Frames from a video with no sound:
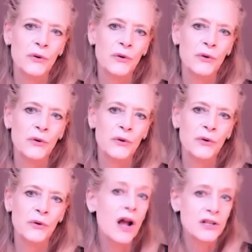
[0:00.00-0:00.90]
If
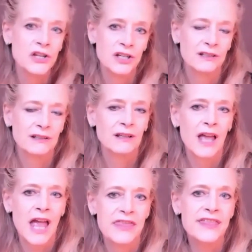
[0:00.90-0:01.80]
you're watching
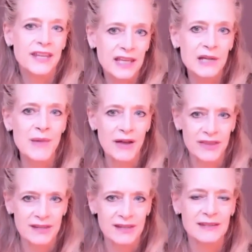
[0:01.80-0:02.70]
and thinking about
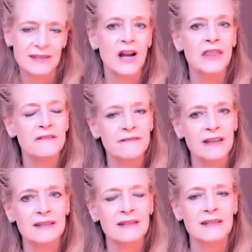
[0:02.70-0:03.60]
this and on the
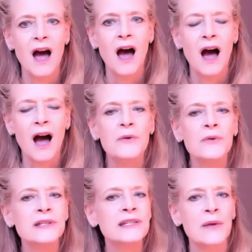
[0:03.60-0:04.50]
fence, I
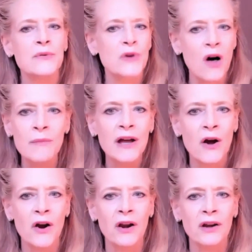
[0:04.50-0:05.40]
would say with all my
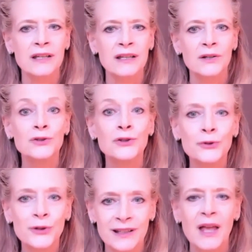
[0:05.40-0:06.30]
heart,
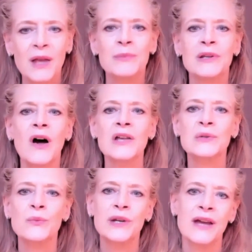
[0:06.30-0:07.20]
do it.
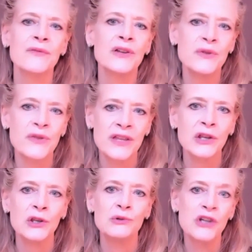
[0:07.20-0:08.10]
Because whatever you
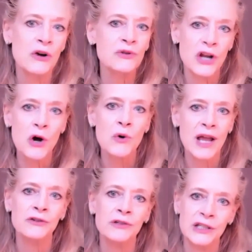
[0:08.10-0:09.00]
think you don't know
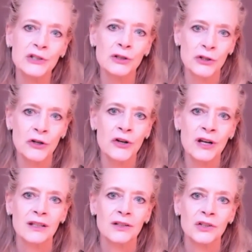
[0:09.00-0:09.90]
and you need to
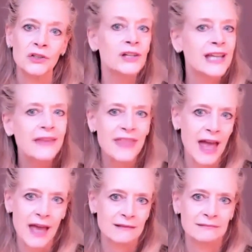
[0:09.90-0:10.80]
learn, you'll get
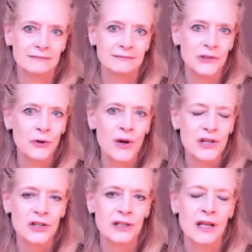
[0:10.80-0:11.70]
that. No
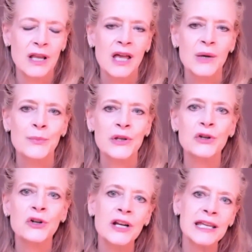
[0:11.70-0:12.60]
question but
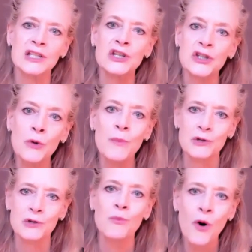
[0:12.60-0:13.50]
you're going to get so
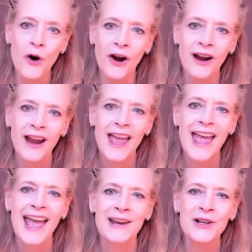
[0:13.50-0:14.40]
much more.
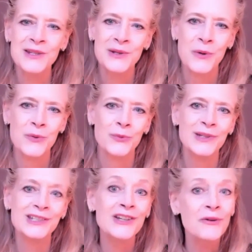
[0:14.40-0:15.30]
And also,
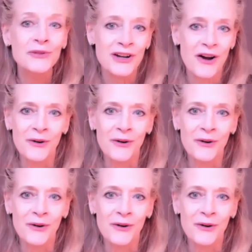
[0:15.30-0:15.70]
we don't know